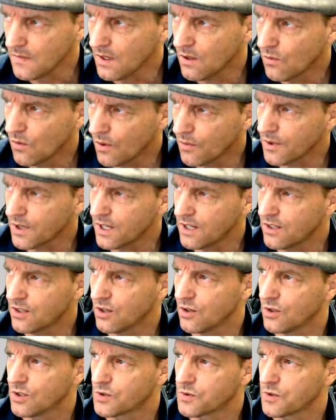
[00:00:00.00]
we're going to
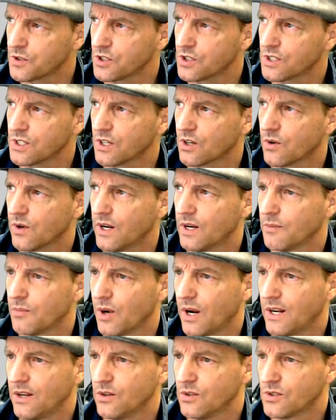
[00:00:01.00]
do is we're just going to create a
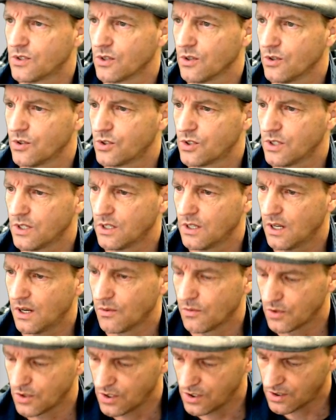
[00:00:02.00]
brand new solution, and
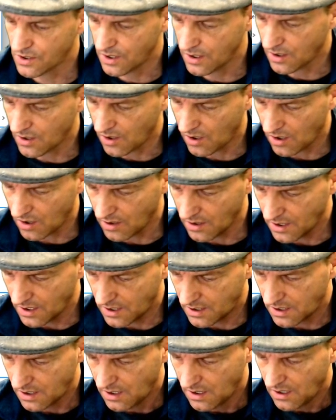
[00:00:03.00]
we're just going to call
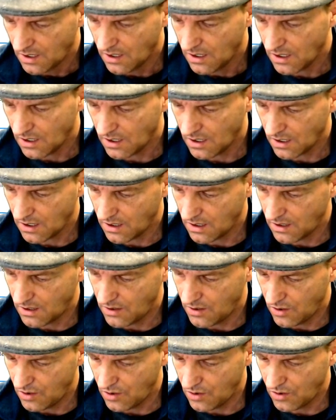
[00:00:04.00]
it
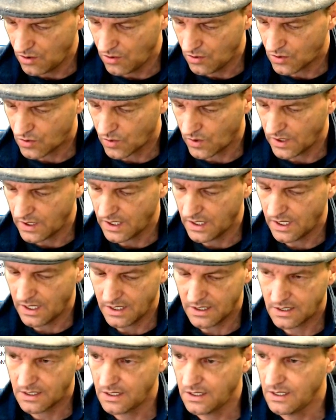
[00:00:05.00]
new
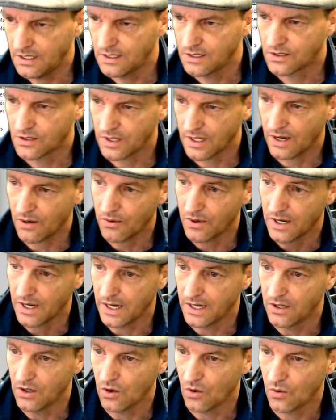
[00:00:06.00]
2018, so that way I
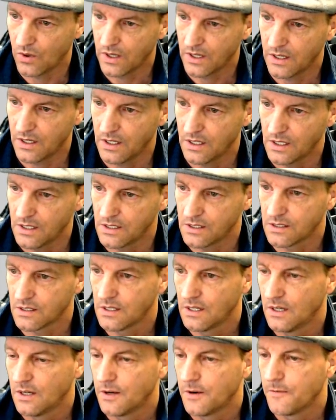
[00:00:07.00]
know what it is,
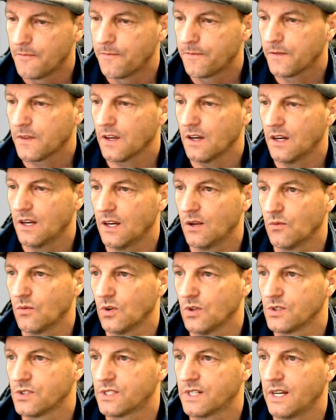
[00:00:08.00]
and
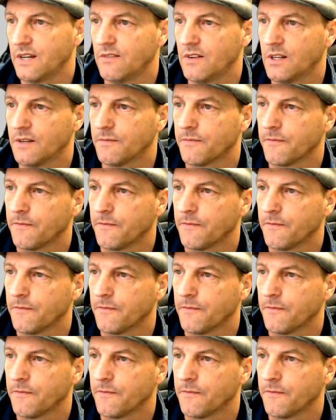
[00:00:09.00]
we'll save it.